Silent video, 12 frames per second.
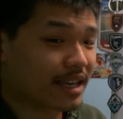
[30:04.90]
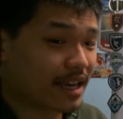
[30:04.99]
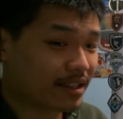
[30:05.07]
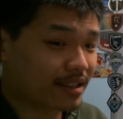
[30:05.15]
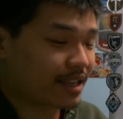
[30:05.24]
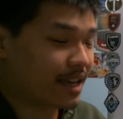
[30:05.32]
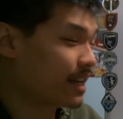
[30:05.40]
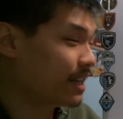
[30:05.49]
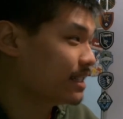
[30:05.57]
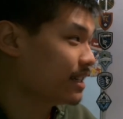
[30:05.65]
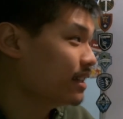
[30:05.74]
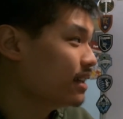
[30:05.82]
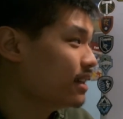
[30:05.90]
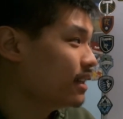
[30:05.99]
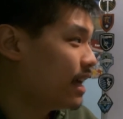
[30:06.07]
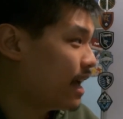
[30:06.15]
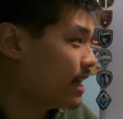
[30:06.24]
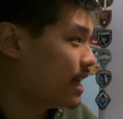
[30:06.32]
it kind of
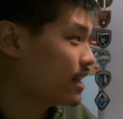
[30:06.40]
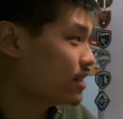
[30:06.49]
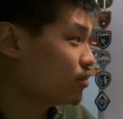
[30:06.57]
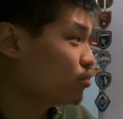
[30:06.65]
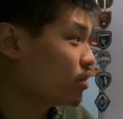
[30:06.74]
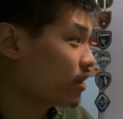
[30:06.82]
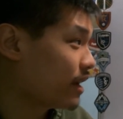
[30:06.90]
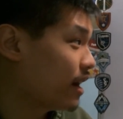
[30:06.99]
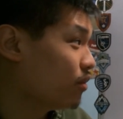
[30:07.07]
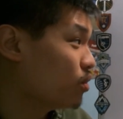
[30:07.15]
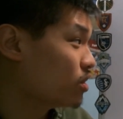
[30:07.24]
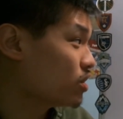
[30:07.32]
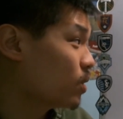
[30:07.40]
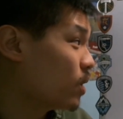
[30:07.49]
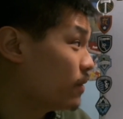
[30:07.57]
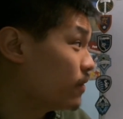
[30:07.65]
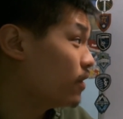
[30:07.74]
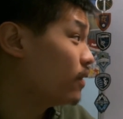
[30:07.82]
hasn't worked out
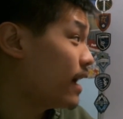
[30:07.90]
whatsoever,